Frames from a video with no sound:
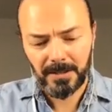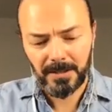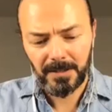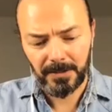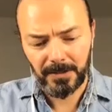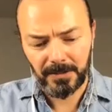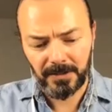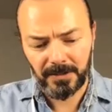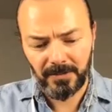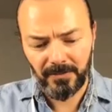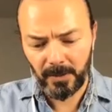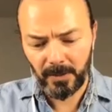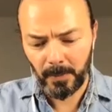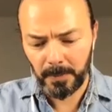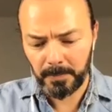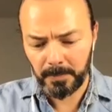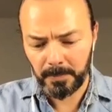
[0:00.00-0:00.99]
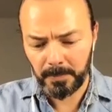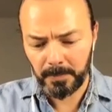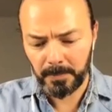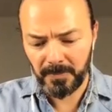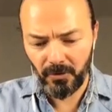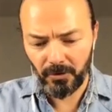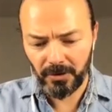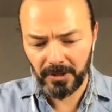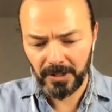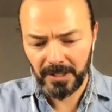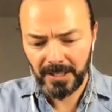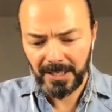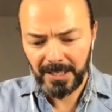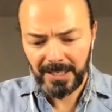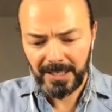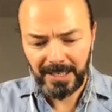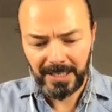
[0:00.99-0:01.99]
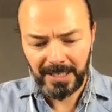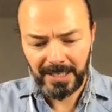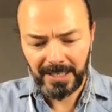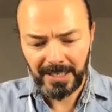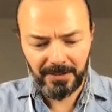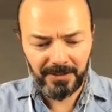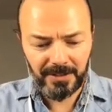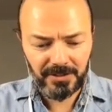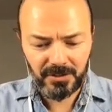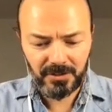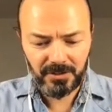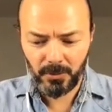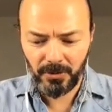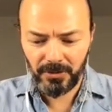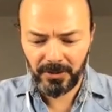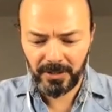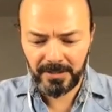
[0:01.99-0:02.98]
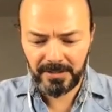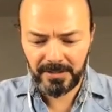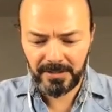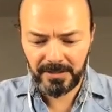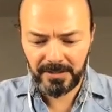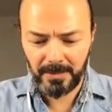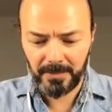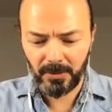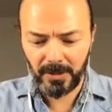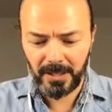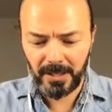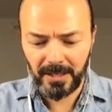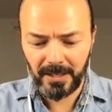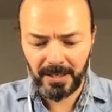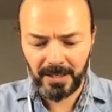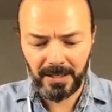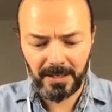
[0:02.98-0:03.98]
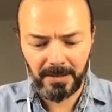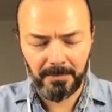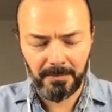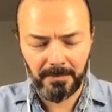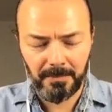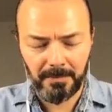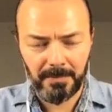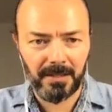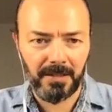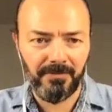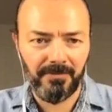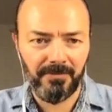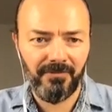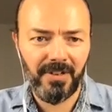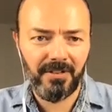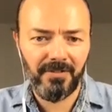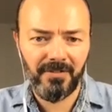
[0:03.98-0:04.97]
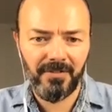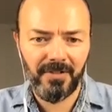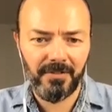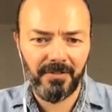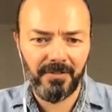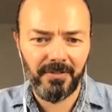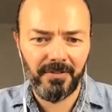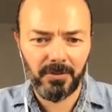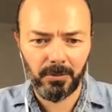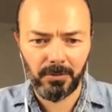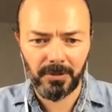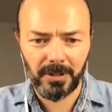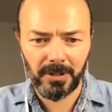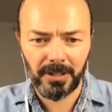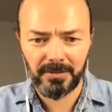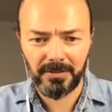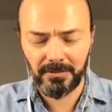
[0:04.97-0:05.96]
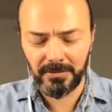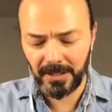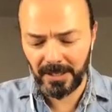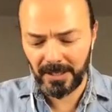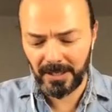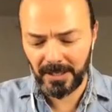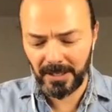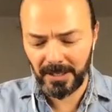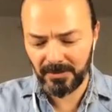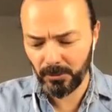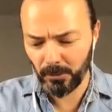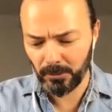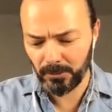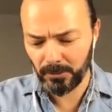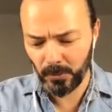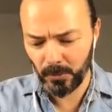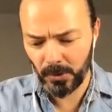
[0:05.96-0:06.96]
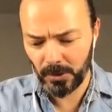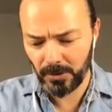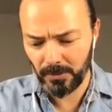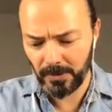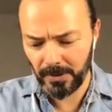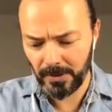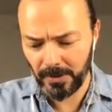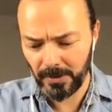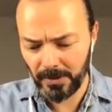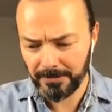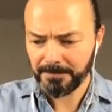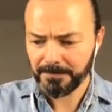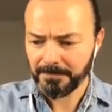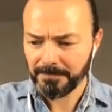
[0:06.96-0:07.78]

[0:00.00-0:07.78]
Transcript: uh, developed before. And these two things coming together are making a very, very cool and nice tool to work with.